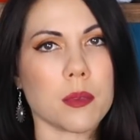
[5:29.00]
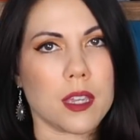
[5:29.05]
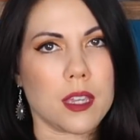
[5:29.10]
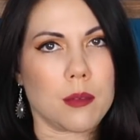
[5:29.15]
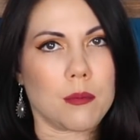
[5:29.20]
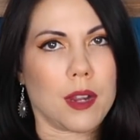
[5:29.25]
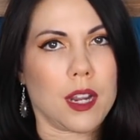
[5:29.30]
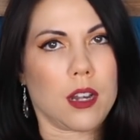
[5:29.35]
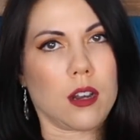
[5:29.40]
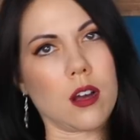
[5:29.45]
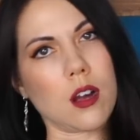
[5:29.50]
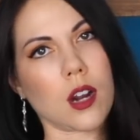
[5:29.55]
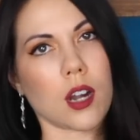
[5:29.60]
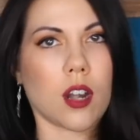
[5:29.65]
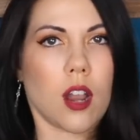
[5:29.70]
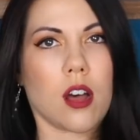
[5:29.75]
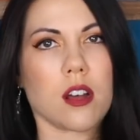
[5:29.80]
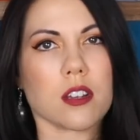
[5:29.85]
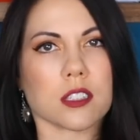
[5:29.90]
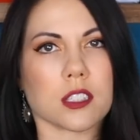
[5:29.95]
me, my
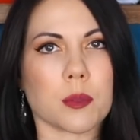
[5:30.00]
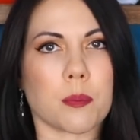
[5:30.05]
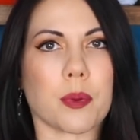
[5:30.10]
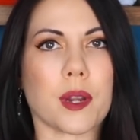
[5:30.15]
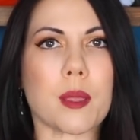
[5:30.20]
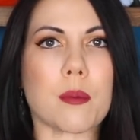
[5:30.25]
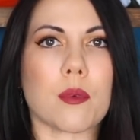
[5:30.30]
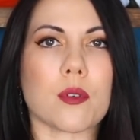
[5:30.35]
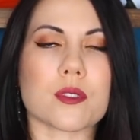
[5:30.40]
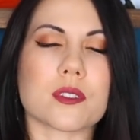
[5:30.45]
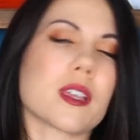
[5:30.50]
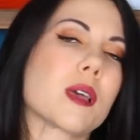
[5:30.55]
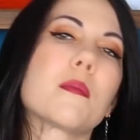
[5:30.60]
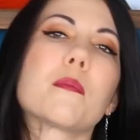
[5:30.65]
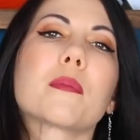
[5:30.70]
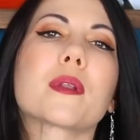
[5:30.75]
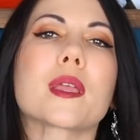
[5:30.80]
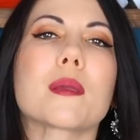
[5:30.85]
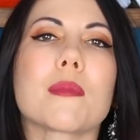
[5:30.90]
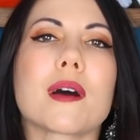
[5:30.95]
long-lost primos and
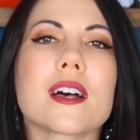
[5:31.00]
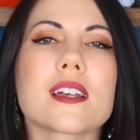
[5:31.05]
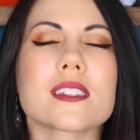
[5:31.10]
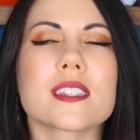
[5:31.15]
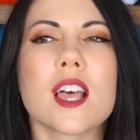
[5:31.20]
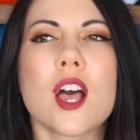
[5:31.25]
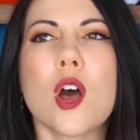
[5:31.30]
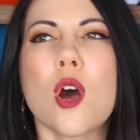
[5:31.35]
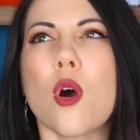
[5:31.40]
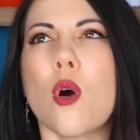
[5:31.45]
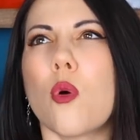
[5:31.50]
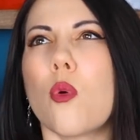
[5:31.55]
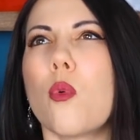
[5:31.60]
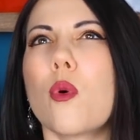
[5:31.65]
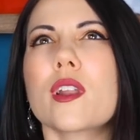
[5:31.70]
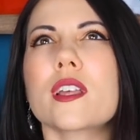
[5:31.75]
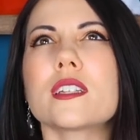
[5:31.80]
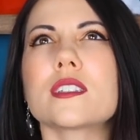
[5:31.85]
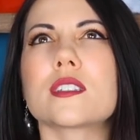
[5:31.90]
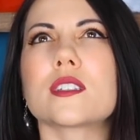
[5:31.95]
primas,
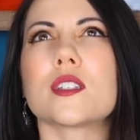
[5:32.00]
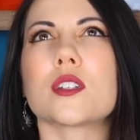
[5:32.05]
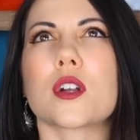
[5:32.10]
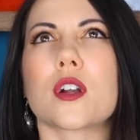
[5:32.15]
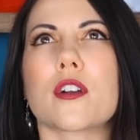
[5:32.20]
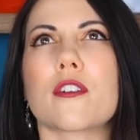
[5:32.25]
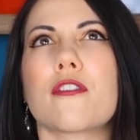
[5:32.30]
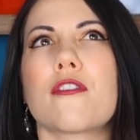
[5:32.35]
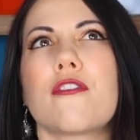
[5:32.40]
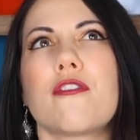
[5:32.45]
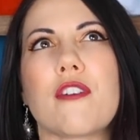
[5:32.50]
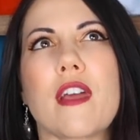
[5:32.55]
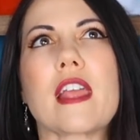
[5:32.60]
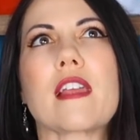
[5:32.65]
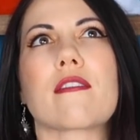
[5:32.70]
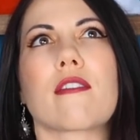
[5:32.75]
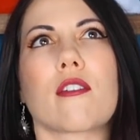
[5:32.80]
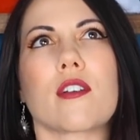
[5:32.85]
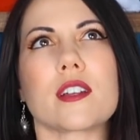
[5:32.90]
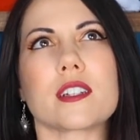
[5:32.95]
what is your
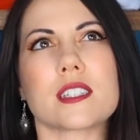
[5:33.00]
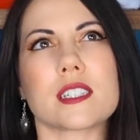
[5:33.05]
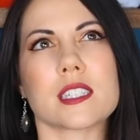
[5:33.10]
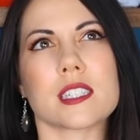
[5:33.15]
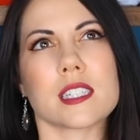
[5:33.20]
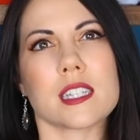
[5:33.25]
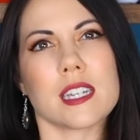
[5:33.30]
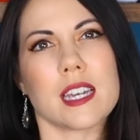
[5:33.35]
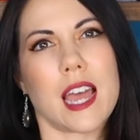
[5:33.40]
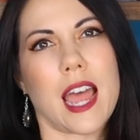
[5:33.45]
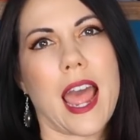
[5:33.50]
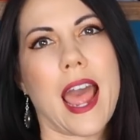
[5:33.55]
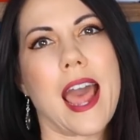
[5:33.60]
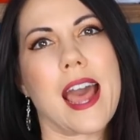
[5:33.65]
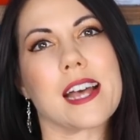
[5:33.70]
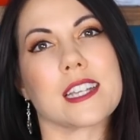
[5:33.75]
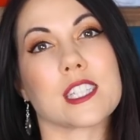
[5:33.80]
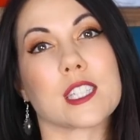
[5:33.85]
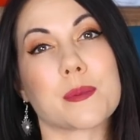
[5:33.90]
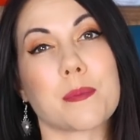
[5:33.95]
favorite
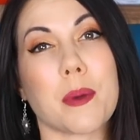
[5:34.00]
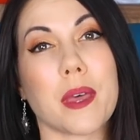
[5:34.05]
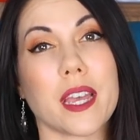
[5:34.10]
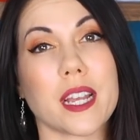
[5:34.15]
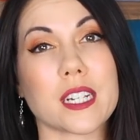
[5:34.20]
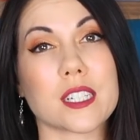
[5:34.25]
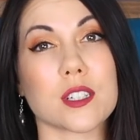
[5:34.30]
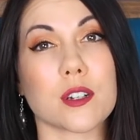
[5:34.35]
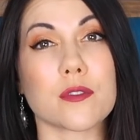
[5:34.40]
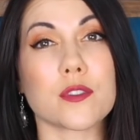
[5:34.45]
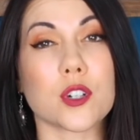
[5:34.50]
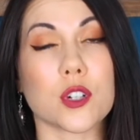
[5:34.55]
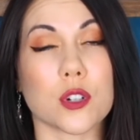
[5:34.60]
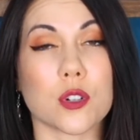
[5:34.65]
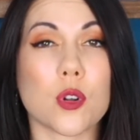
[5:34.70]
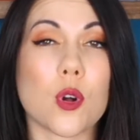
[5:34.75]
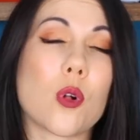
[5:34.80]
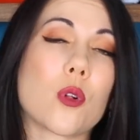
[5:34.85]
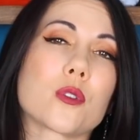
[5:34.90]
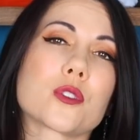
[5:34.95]
aspect of your
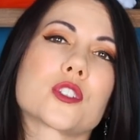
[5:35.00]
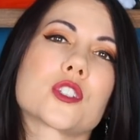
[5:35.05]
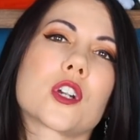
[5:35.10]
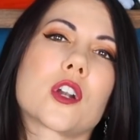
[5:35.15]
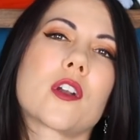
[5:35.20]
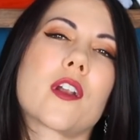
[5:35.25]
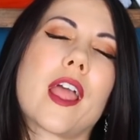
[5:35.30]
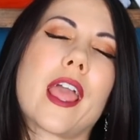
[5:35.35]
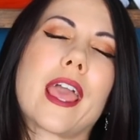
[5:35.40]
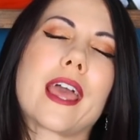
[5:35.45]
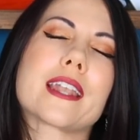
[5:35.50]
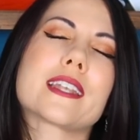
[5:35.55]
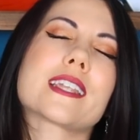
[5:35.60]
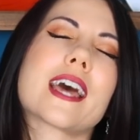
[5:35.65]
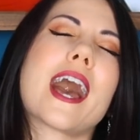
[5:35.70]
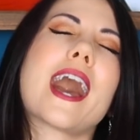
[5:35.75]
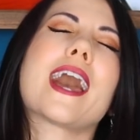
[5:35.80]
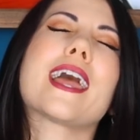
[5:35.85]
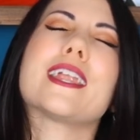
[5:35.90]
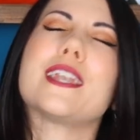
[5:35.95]
culture? And
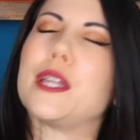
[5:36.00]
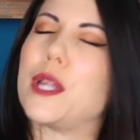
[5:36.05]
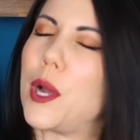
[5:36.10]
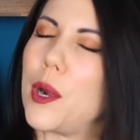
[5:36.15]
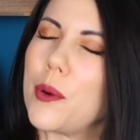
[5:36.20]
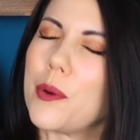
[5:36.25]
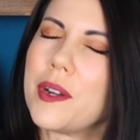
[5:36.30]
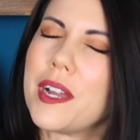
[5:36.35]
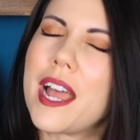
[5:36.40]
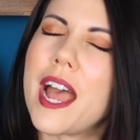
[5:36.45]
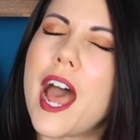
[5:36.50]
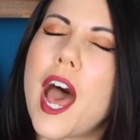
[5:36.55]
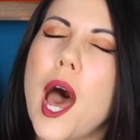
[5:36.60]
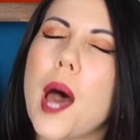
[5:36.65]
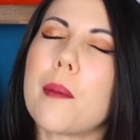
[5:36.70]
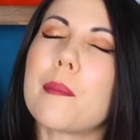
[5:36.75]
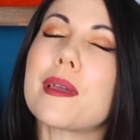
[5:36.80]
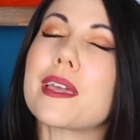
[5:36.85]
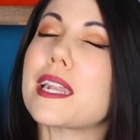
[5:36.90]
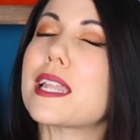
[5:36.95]
I know,
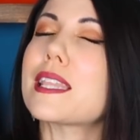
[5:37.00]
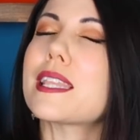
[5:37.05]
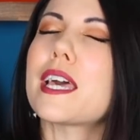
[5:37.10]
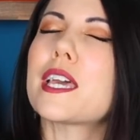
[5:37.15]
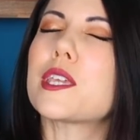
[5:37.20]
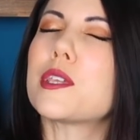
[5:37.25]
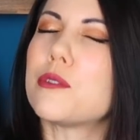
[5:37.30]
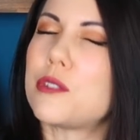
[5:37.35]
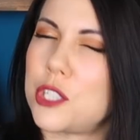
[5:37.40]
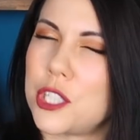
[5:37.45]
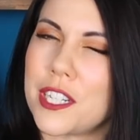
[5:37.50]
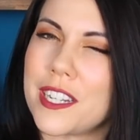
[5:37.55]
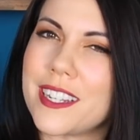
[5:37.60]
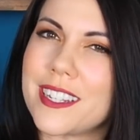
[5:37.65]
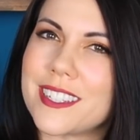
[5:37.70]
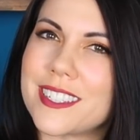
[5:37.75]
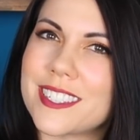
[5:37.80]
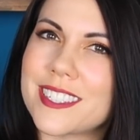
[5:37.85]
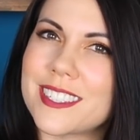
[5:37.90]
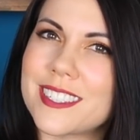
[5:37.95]
I'm gonna let you
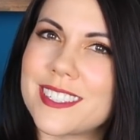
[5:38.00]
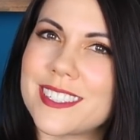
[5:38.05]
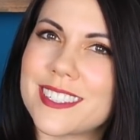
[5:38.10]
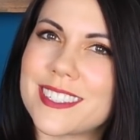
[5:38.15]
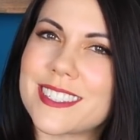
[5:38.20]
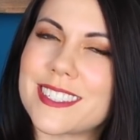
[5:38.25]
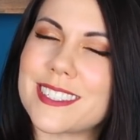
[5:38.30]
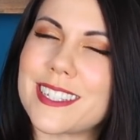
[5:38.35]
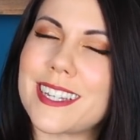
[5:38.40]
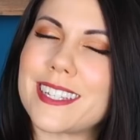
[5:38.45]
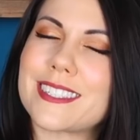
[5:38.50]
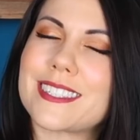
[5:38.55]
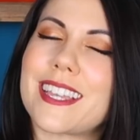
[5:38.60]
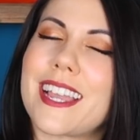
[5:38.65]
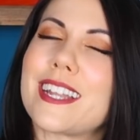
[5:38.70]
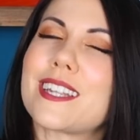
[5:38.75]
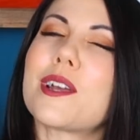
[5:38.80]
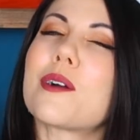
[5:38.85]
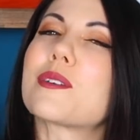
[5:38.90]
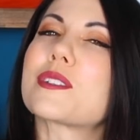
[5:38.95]
cheat because
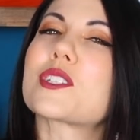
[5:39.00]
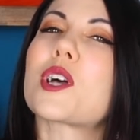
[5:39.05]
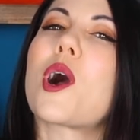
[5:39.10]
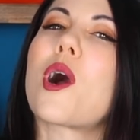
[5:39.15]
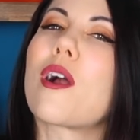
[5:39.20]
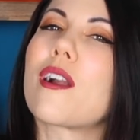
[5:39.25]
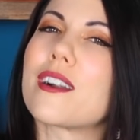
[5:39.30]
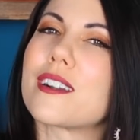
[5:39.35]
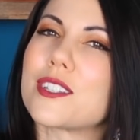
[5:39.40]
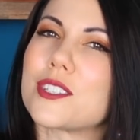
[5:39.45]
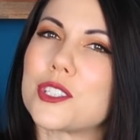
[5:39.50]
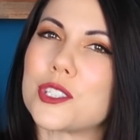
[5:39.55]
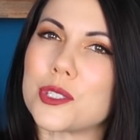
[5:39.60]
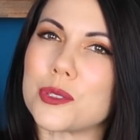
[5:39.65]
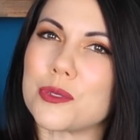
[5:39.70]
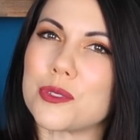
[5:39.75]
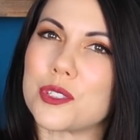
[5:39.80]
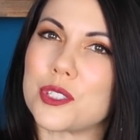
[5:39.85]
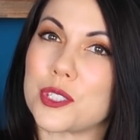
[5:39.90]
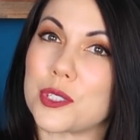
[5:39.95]
I know it's hard to
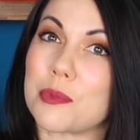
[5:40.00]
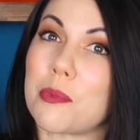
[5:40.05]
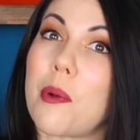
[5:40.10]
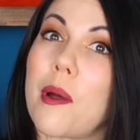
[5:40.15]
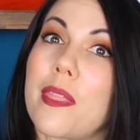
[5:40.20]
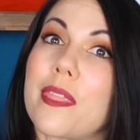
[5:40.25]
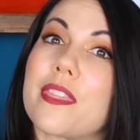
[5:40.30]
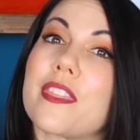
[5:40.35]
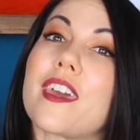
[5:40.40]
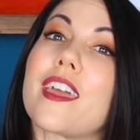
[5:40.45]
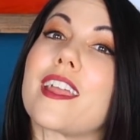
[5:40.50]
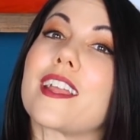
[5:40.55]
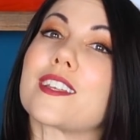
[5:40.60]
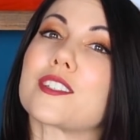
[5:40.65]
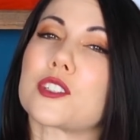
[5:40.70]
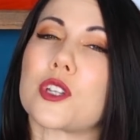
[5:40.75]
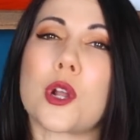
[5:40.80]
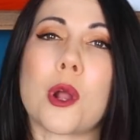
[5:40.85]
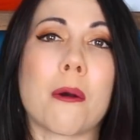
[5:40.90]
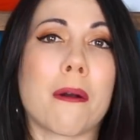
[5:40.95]
choose just one thing.
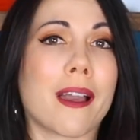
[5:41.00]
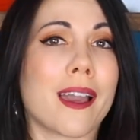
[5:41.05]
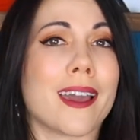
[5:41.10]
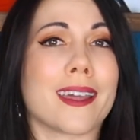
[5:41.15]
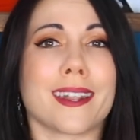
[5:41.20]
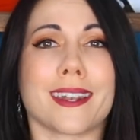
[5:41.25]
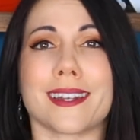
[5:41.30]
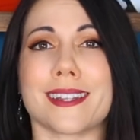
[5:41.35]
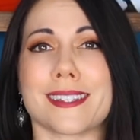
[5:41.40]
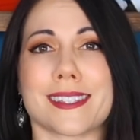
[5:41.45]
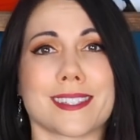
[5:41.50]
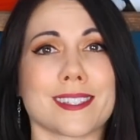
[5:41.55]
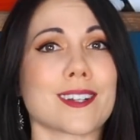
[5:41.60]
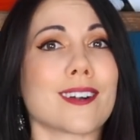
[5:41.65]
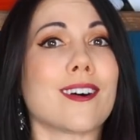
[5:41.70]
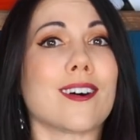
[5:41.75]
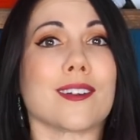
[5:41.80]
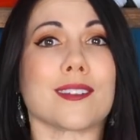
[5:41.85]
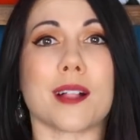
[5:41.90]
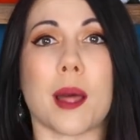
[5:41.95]
So go ahead and list it
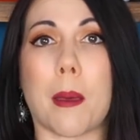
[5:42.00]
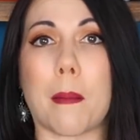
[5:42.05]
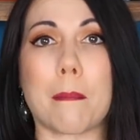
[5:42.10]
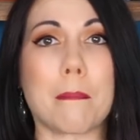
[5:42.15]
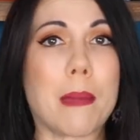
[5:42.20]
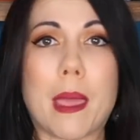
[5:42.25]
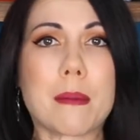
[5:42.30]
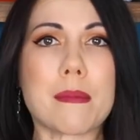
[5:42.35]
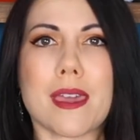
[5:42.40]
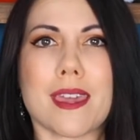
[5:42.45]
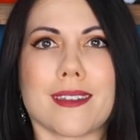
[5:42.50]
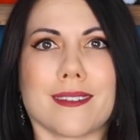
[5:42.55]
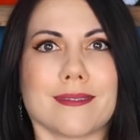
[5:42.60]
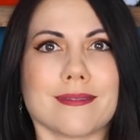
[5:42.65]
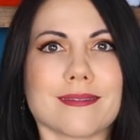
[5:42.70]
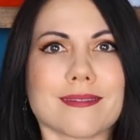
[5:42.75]
all, baby.